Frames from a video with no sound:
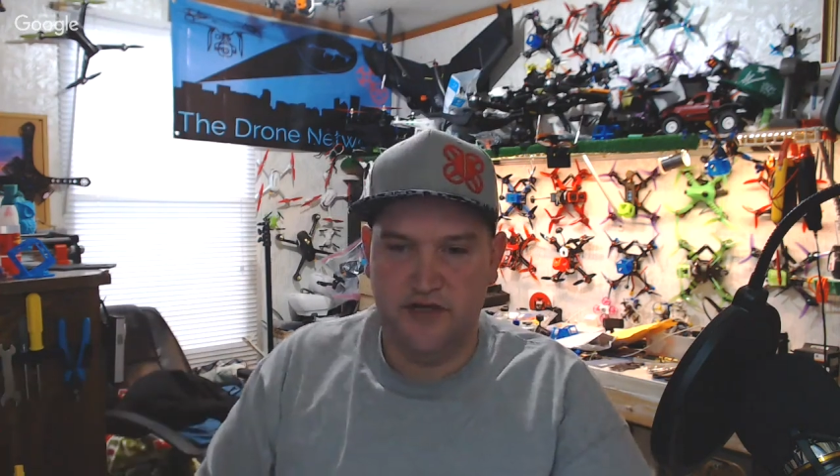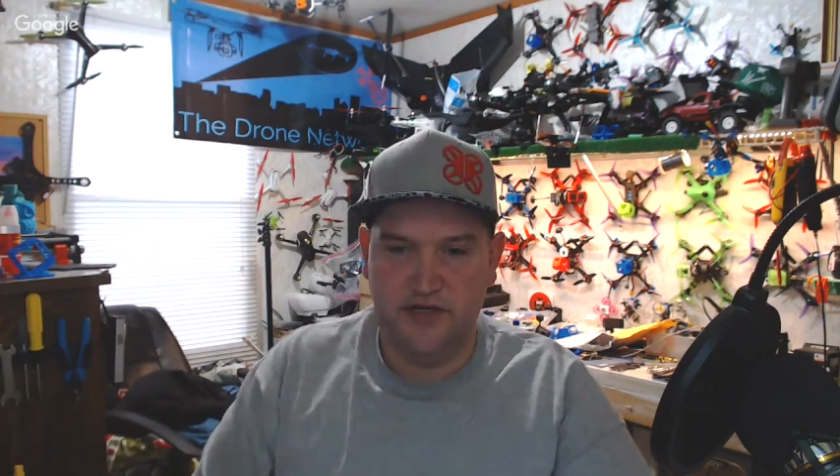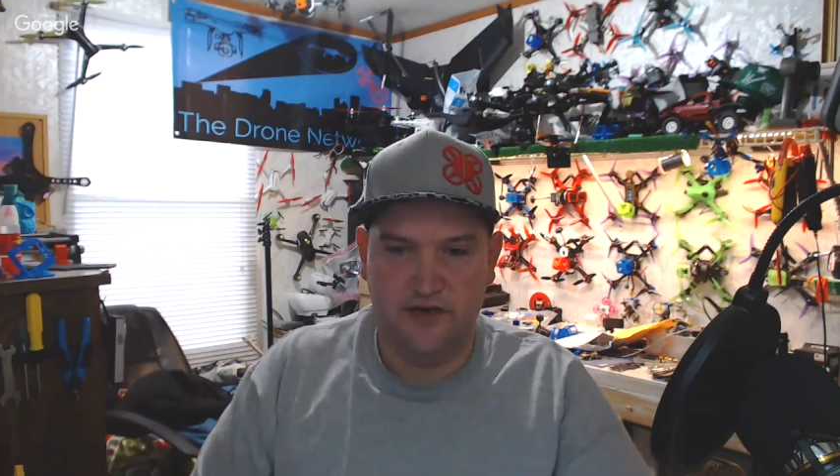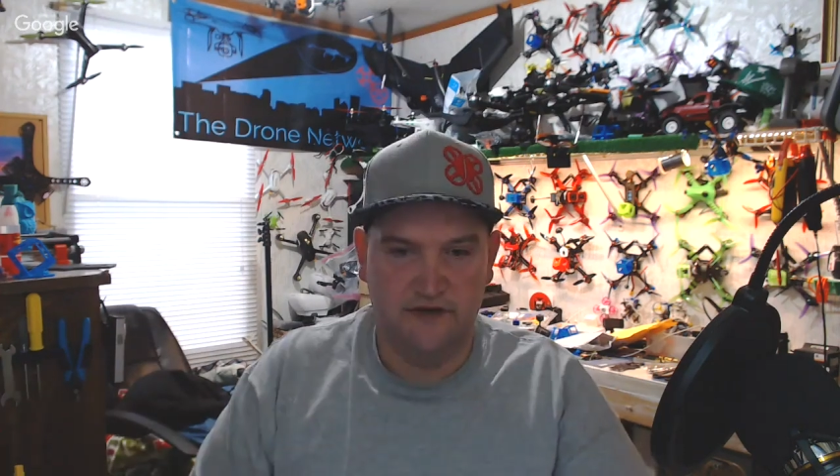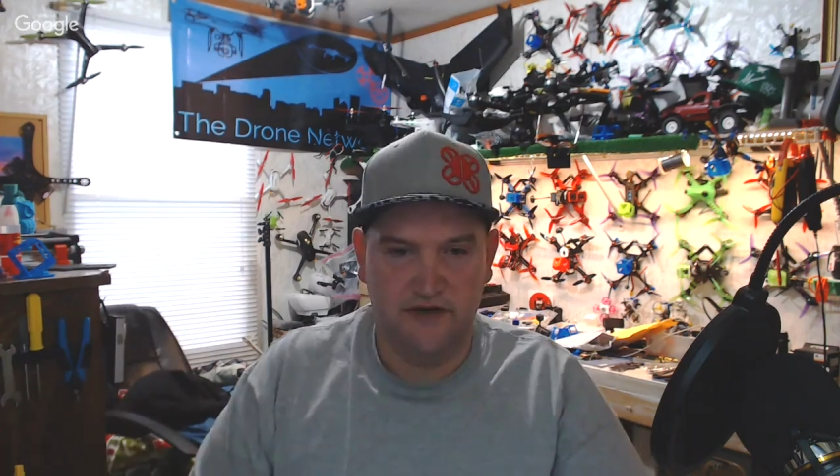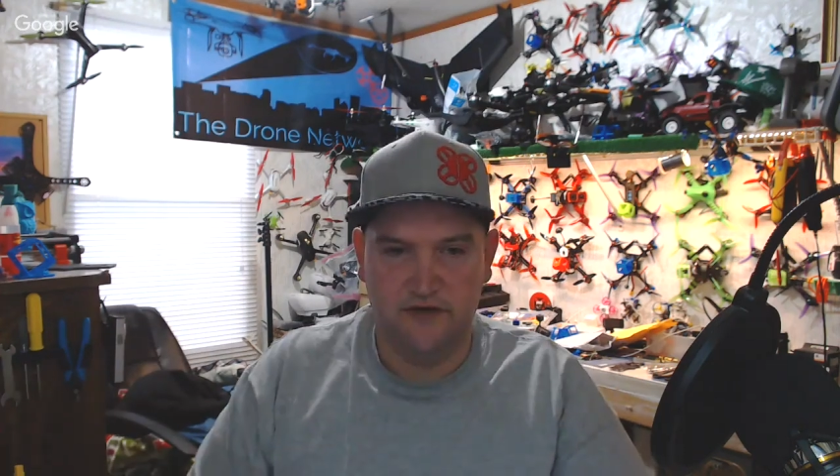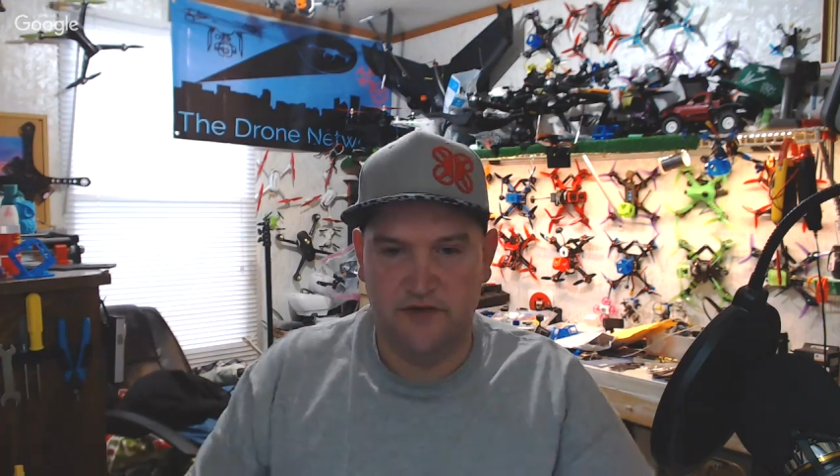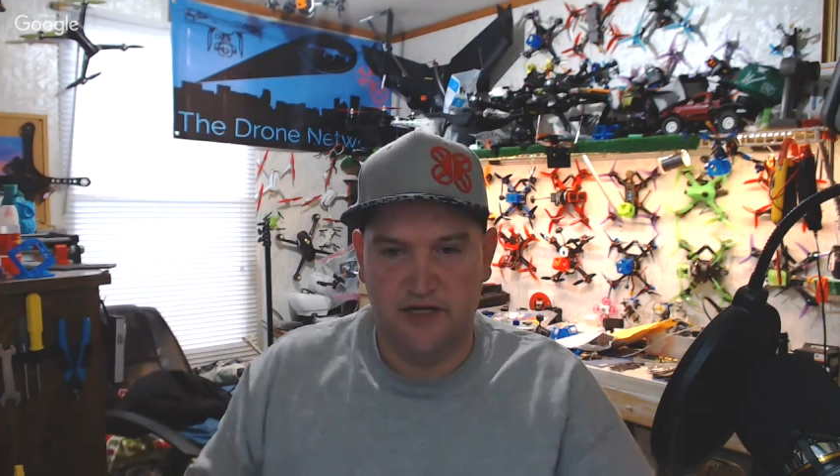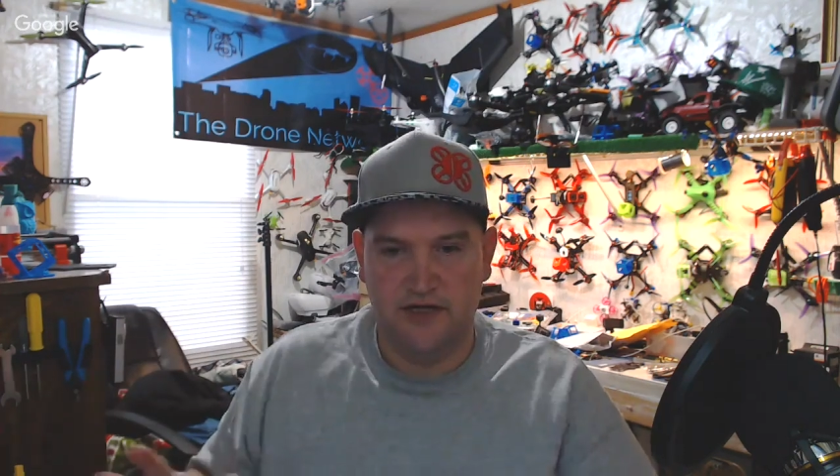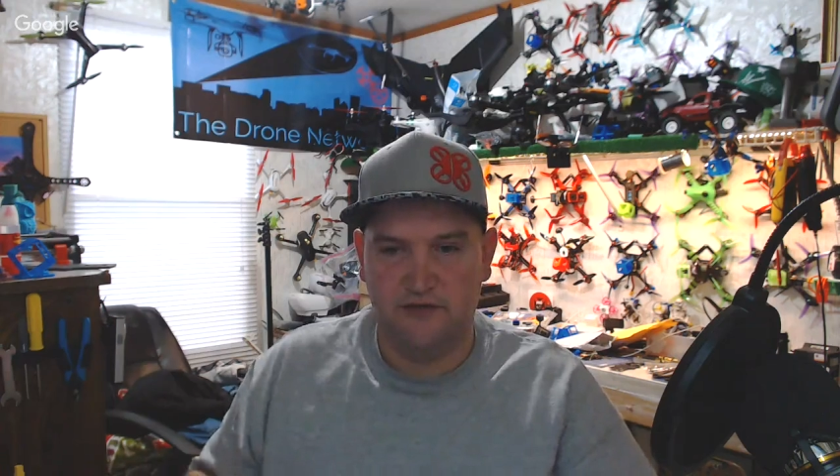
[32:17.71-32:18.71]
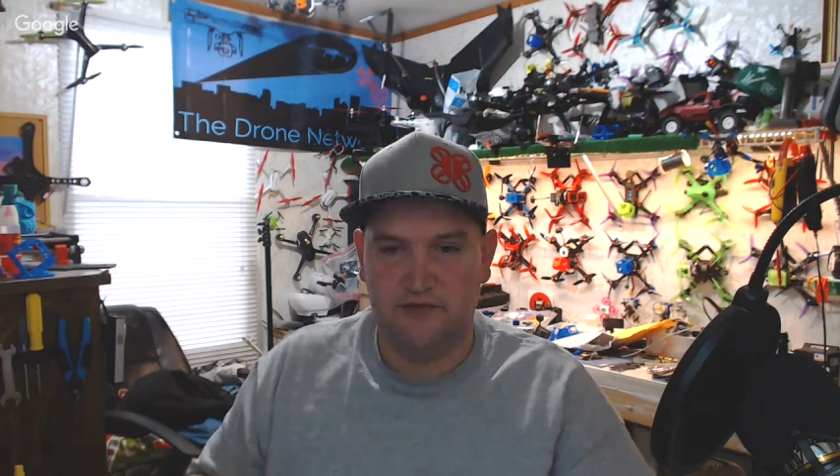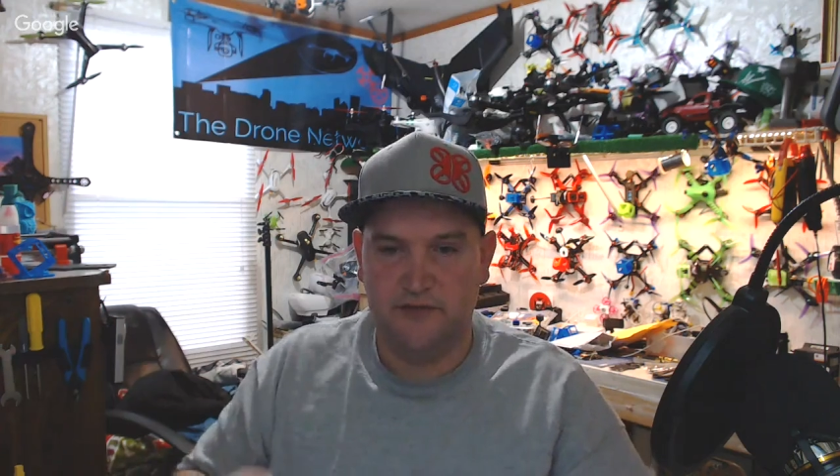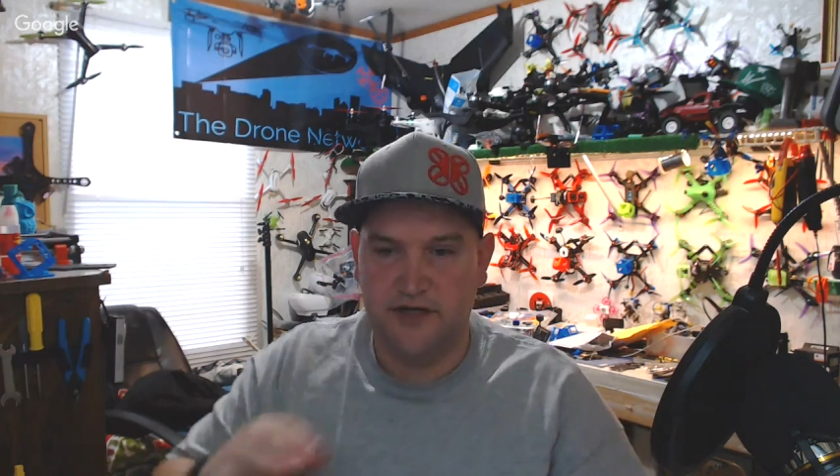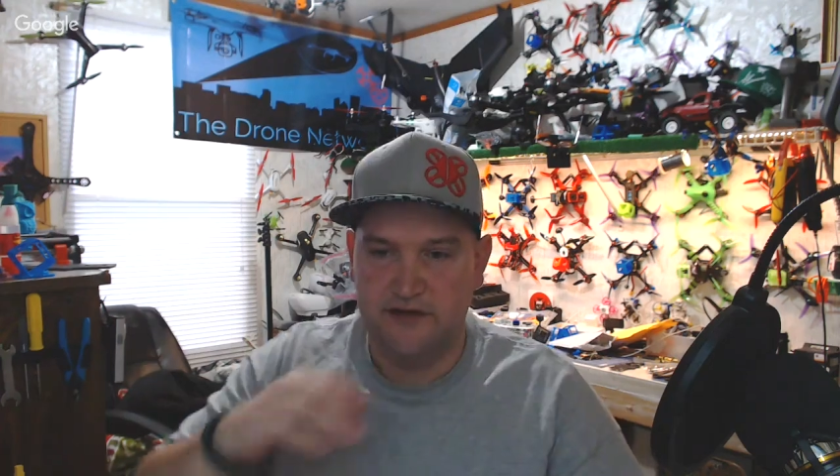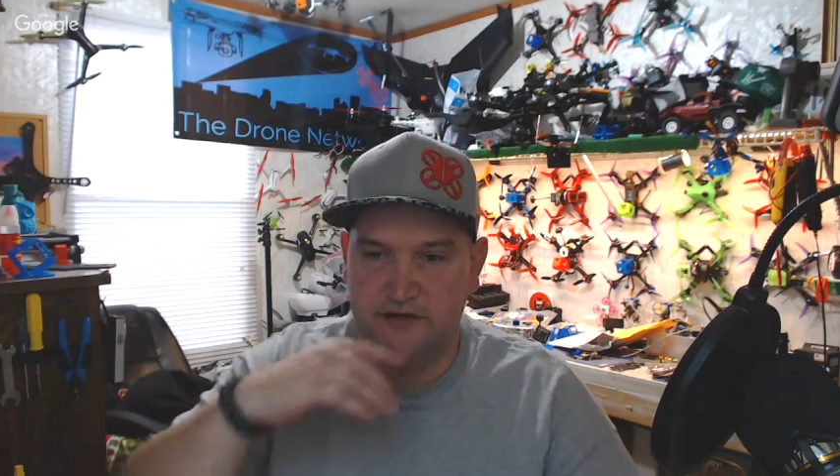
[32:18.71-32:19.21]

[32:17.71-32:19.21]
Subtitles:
You don't have to do nothing else from there.